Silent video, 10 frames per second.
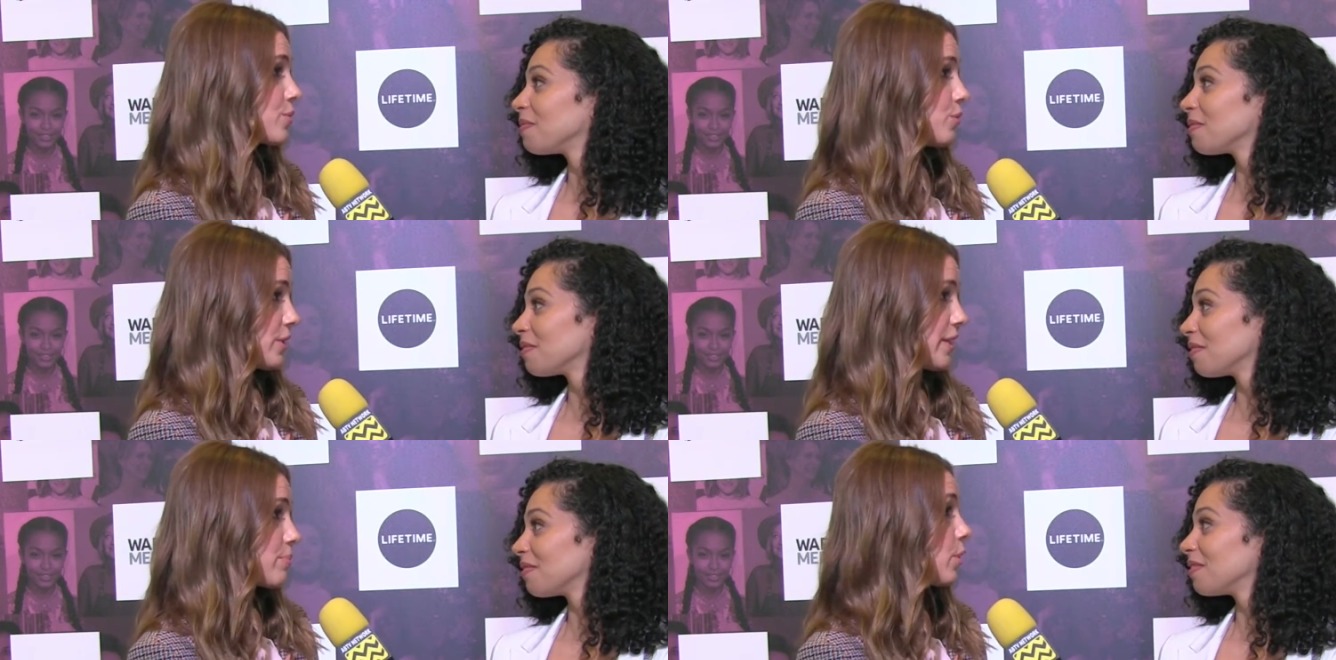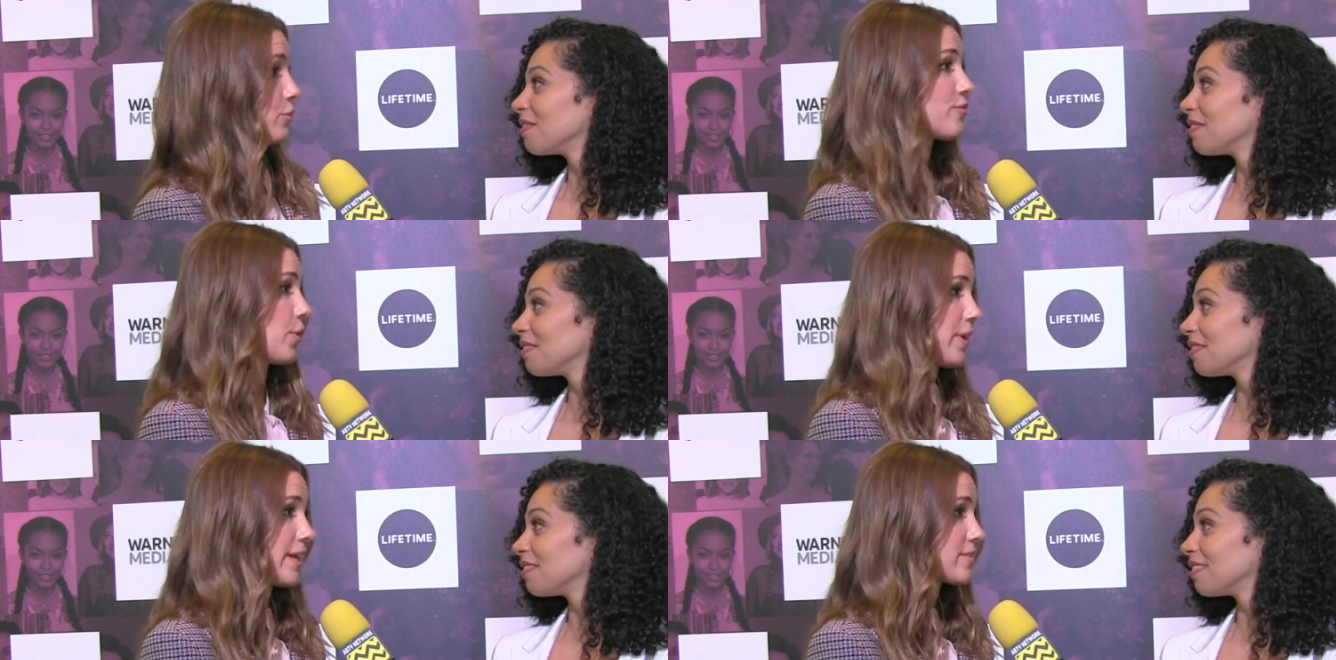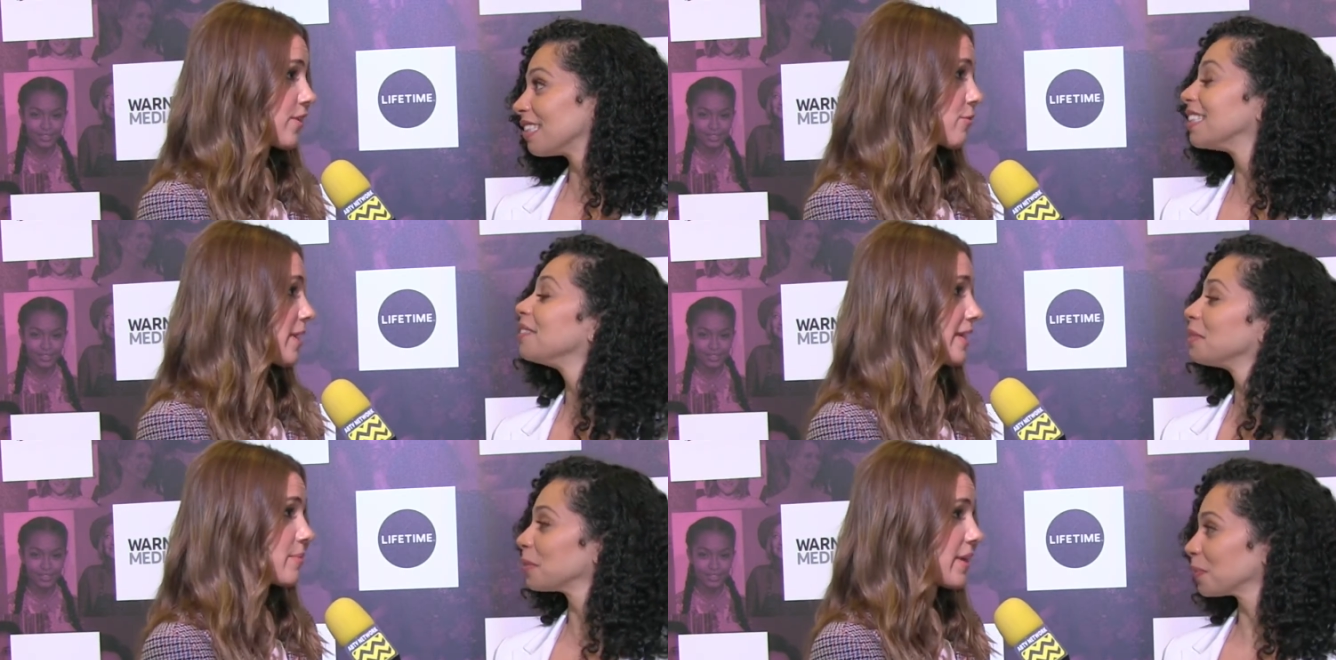Speaker 1: really pulled for it, for
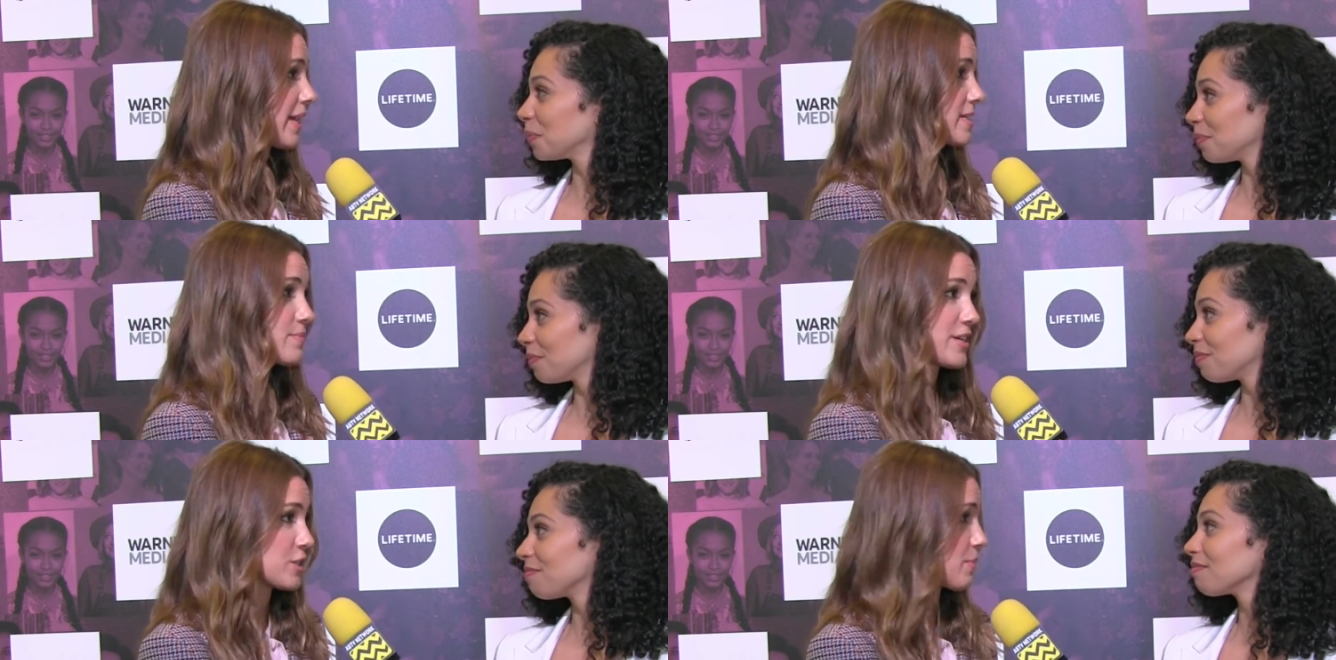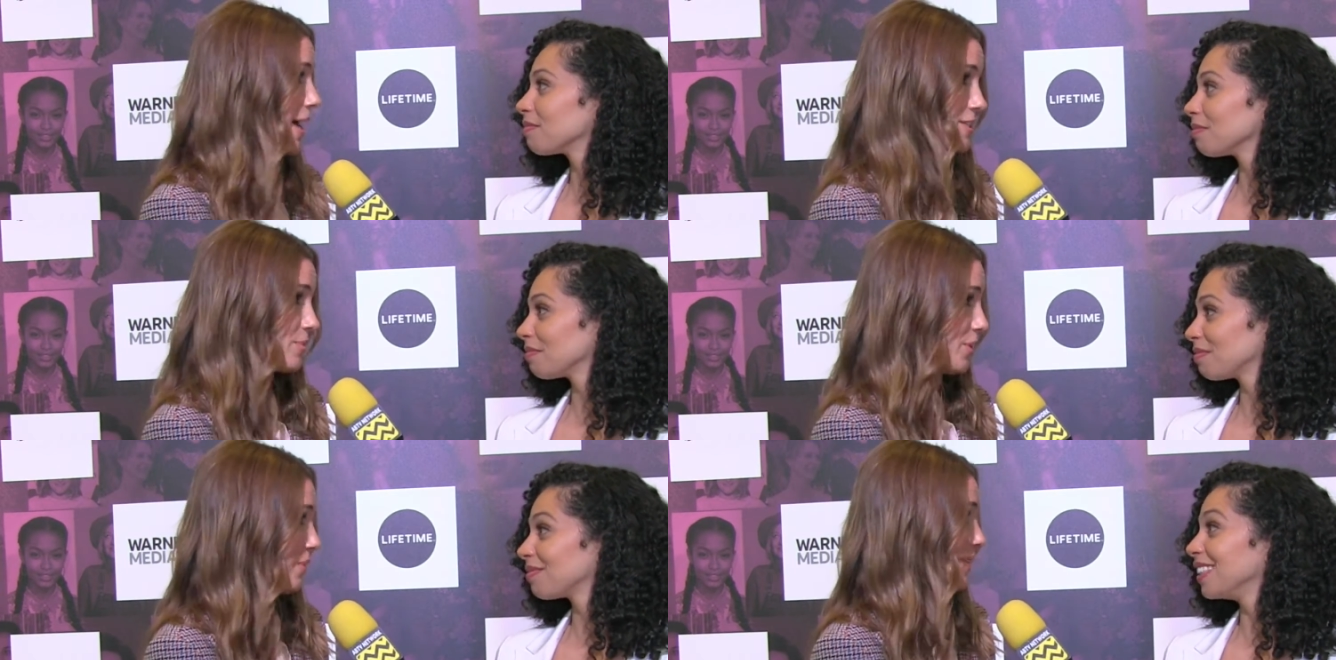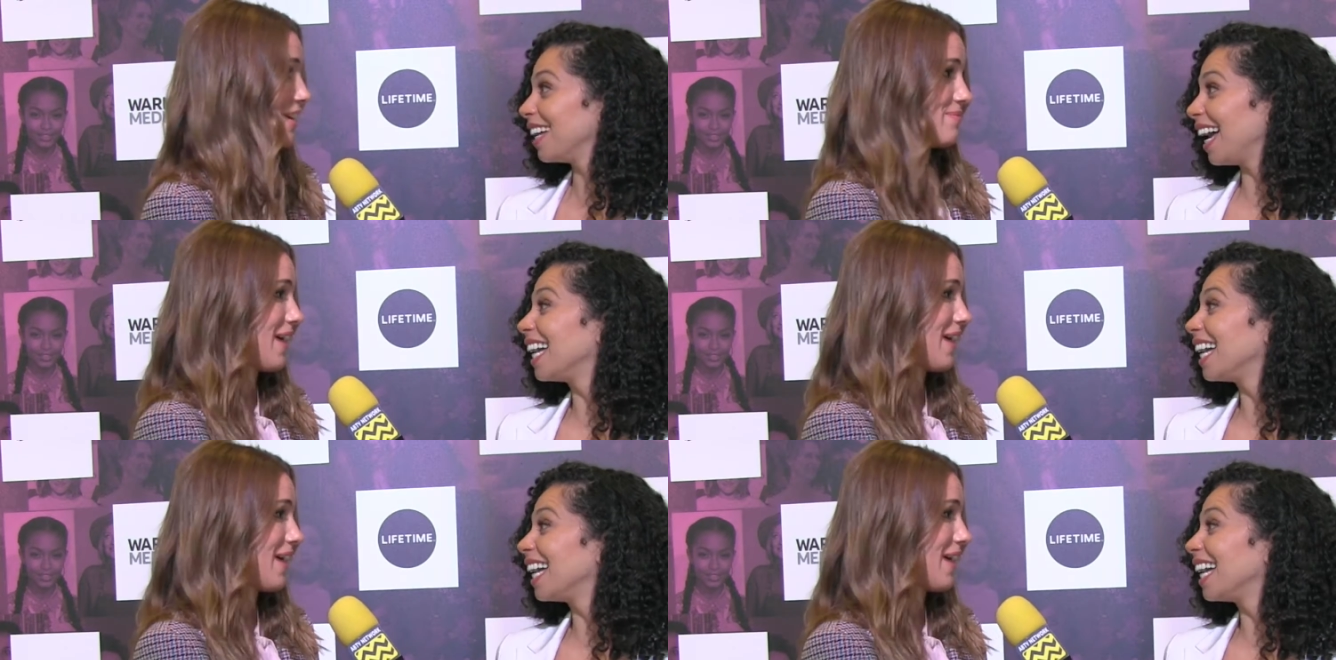everybody to get paid as much as possible that we could